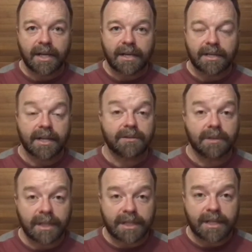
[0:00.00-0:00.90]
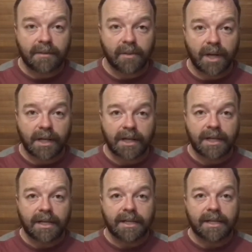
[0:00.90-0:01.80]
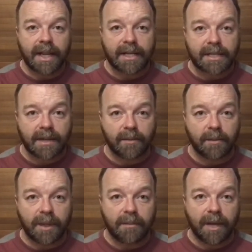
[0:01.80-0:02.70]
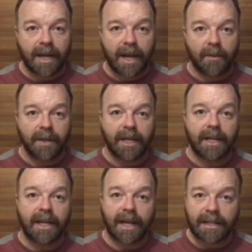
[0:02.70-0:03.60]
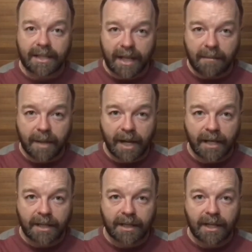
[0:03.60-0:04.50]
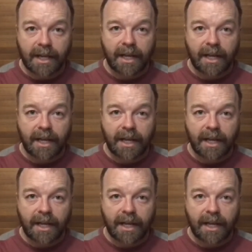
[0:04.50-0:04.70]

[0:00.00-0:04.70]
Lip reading: So that's really step one. The next step will be about how we get to that market